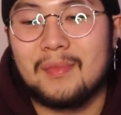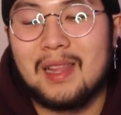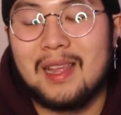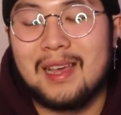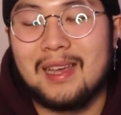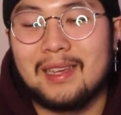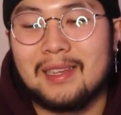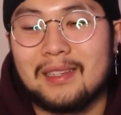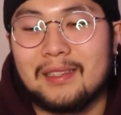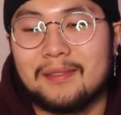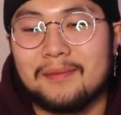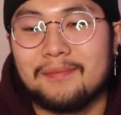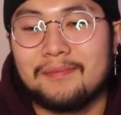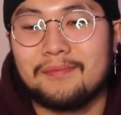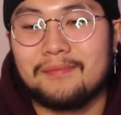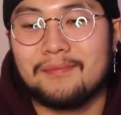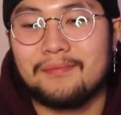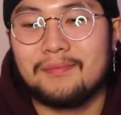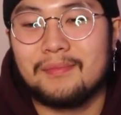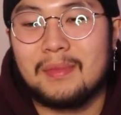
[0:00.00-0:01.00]
Like,
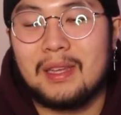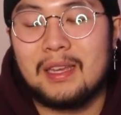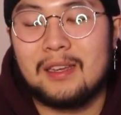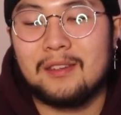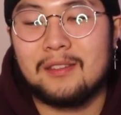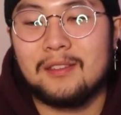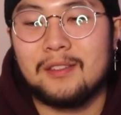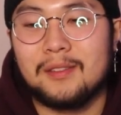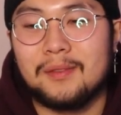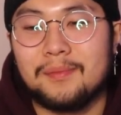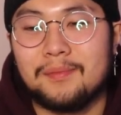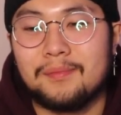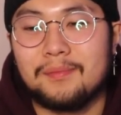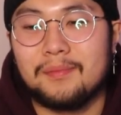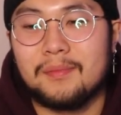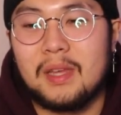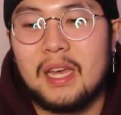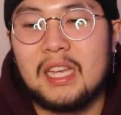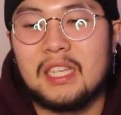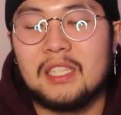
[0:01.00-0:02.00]
I don't know.
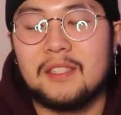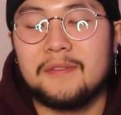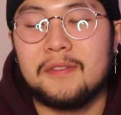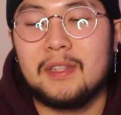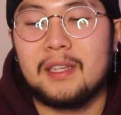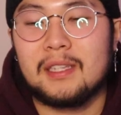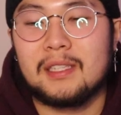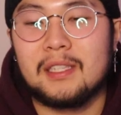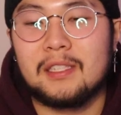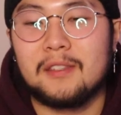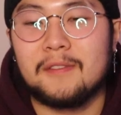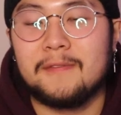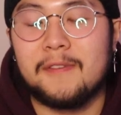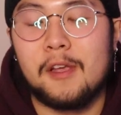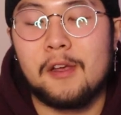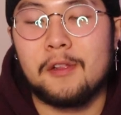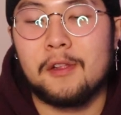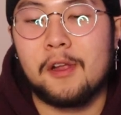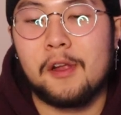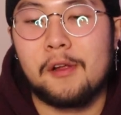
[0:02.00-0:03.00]
I just feel like such a
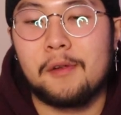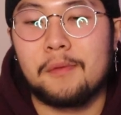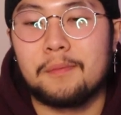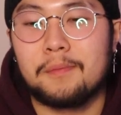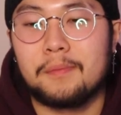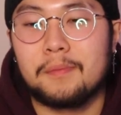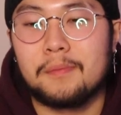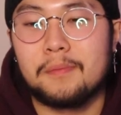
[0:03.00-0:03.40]
failure.